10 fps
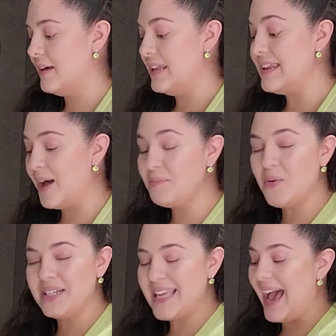Now I'm
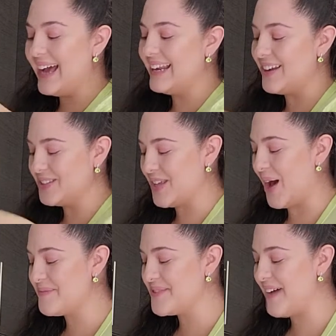going to add it on
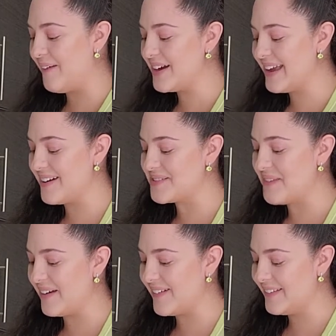top of our
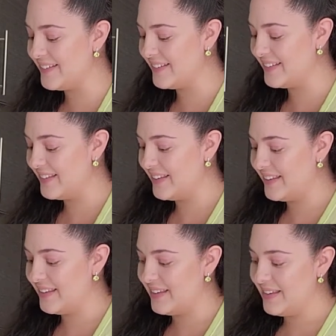caramel,
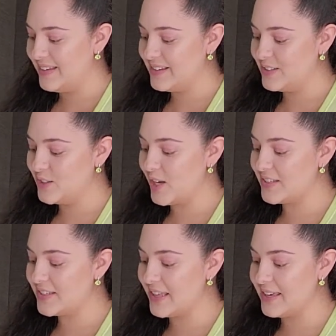just
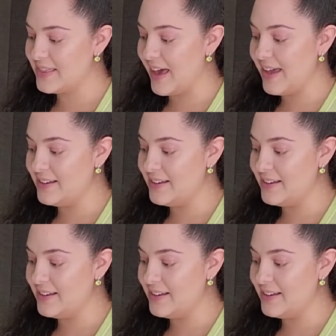like that.